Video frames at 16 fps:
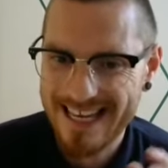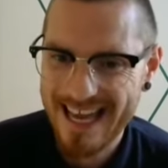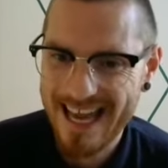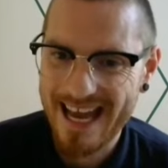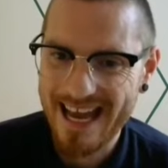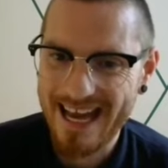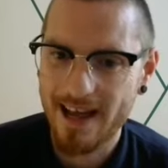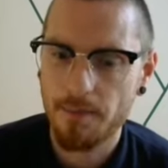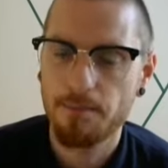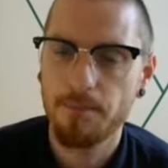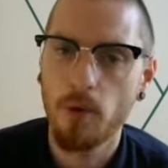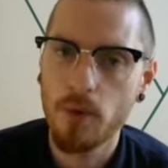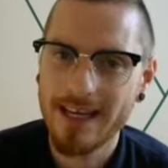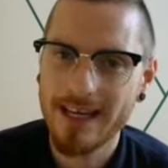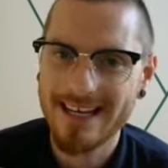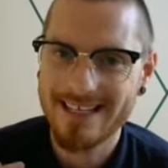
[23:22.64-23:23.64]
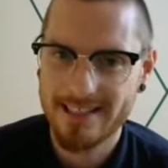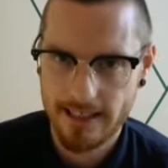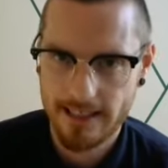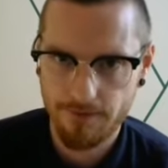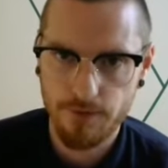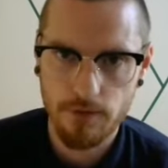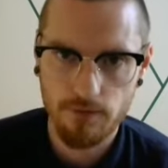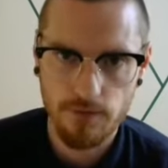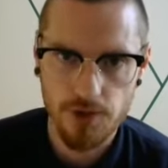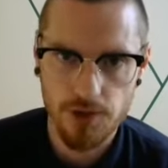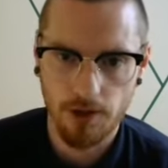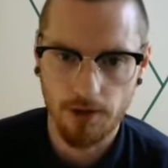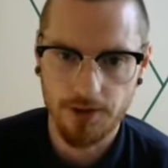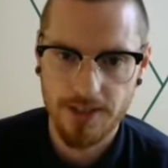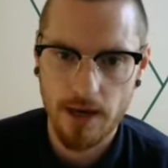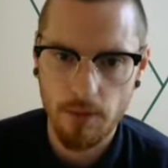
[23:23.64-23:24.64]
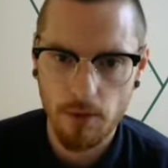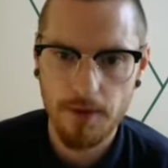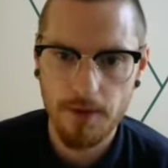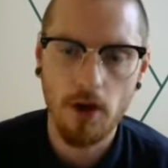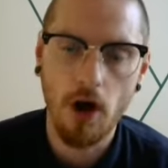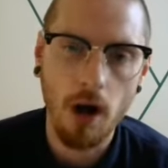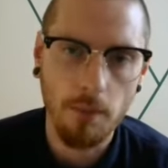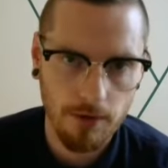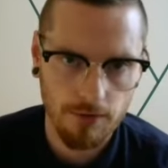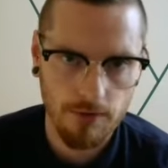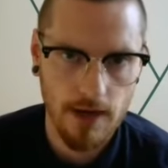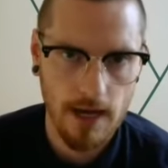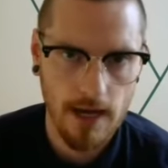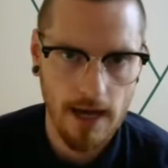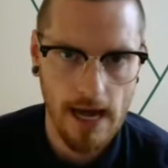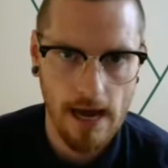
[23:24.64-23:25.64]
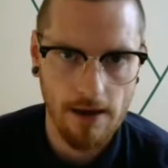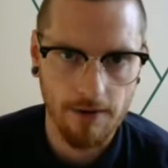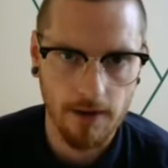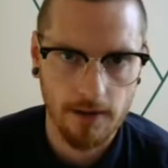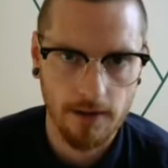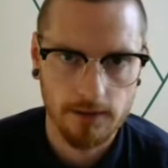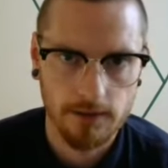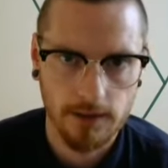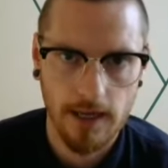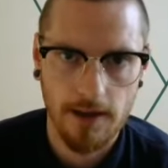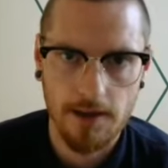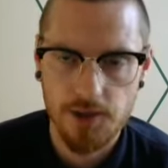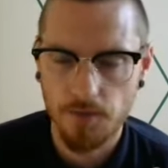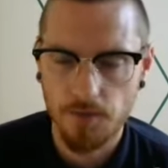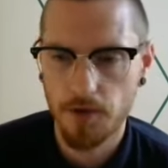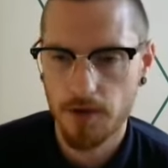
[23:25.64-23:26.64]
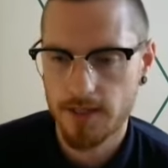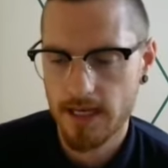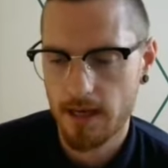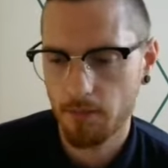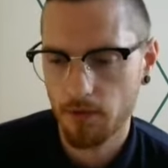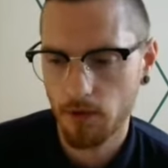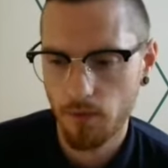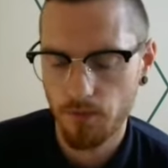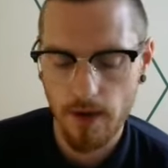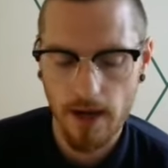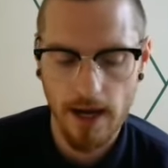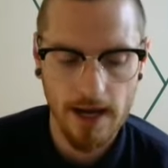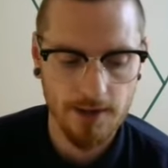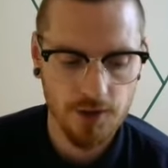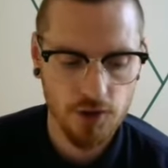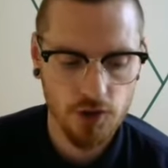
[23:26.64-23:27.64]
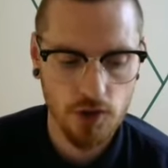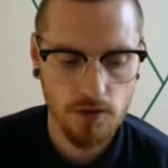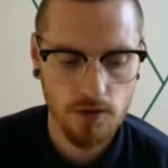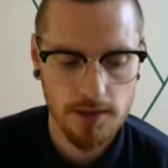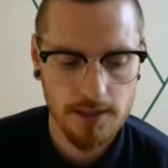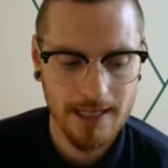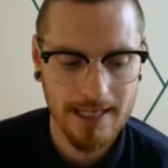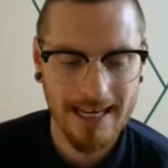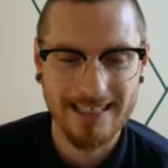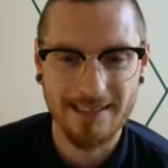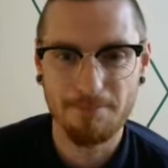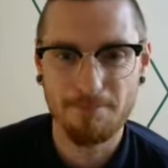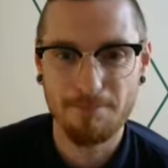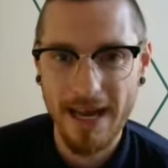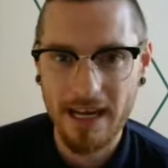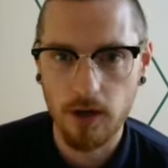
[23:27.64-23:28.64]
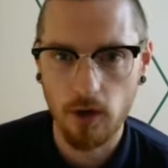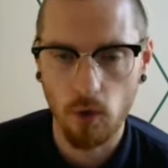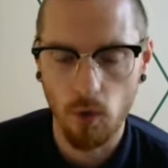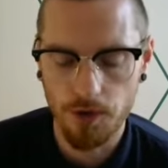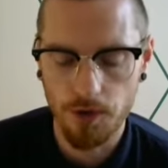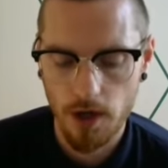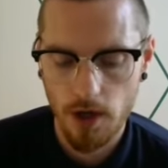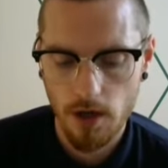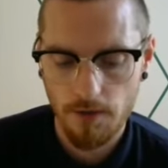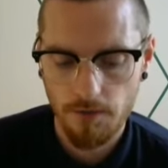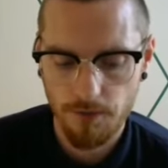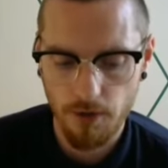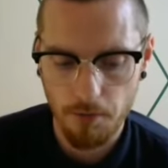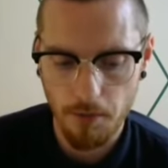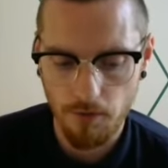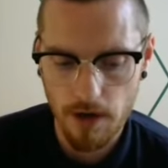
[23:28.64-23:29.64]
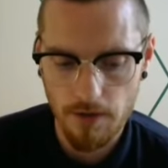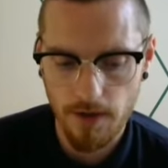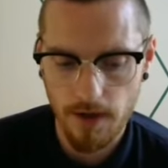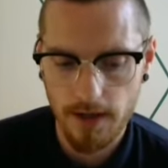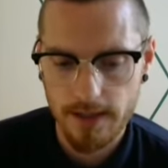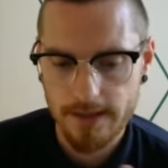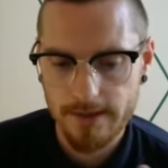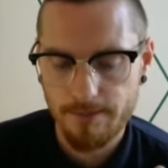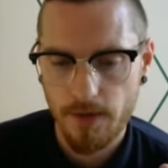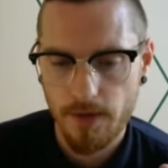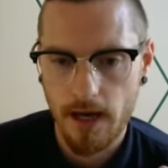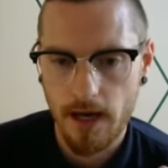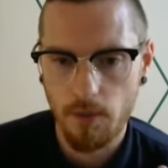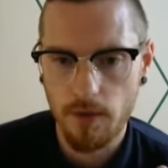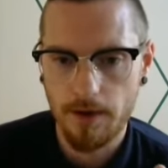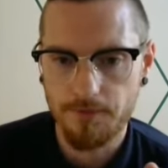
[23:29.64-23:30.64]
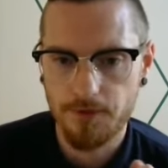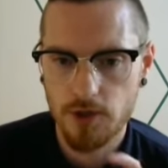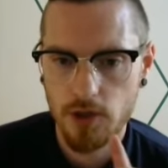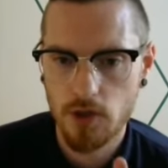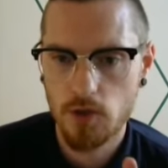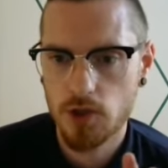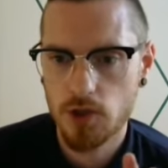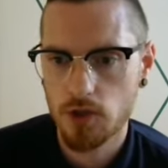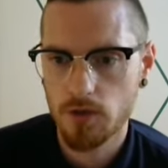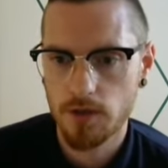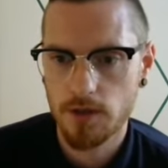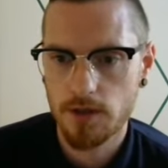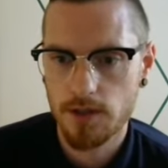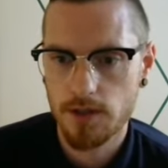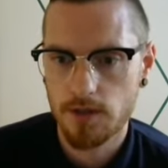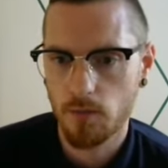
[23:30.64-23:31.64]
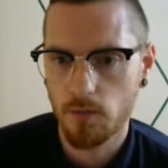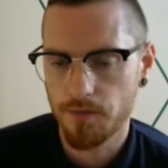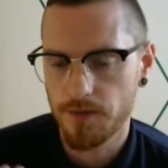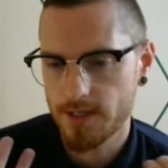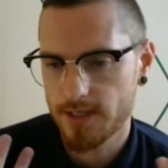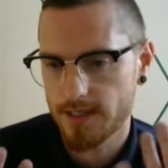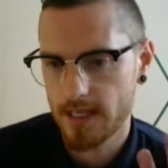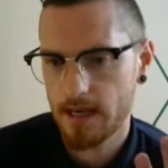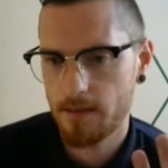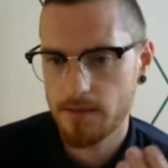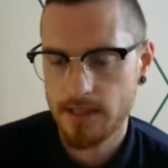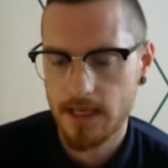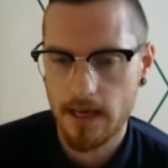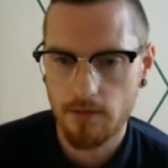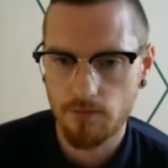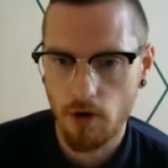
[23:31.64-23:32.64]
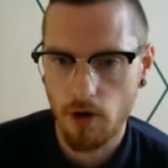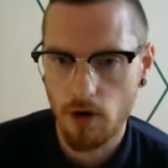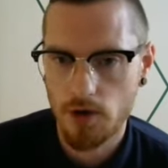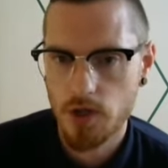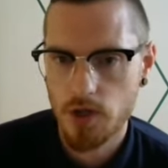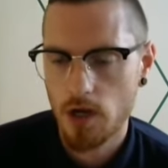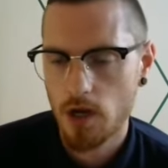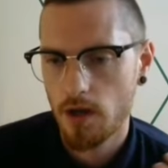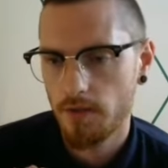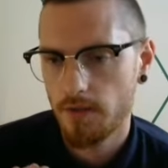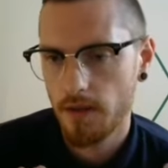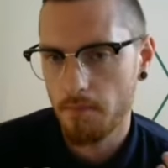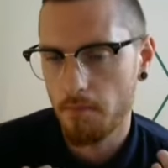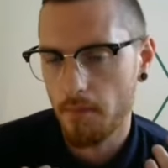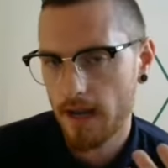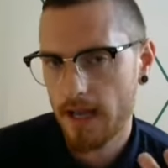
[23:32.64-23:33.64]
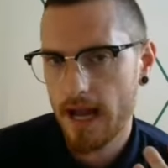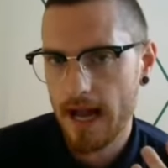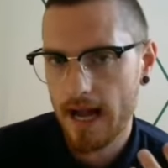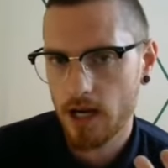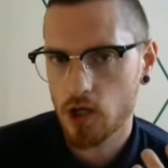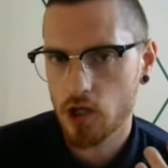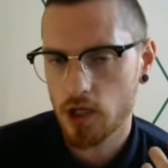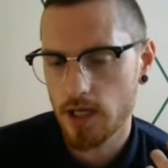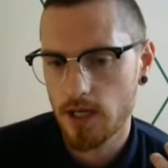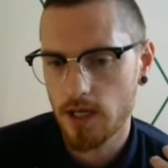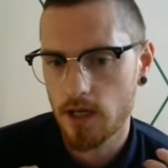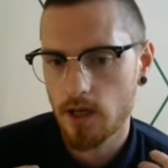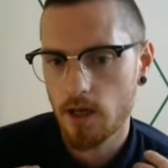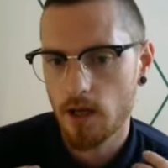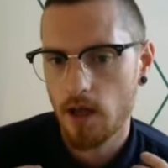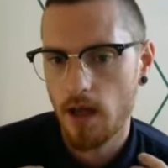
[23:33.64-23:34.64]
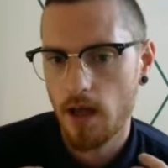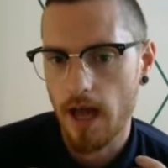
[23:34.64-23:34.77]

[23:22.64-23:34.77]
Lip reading: data, but we get different results. That would be an operator error. Okay, so for example, if we had students collecting bed load from a river, and we have 2 students with the same 10 rocks, they might actually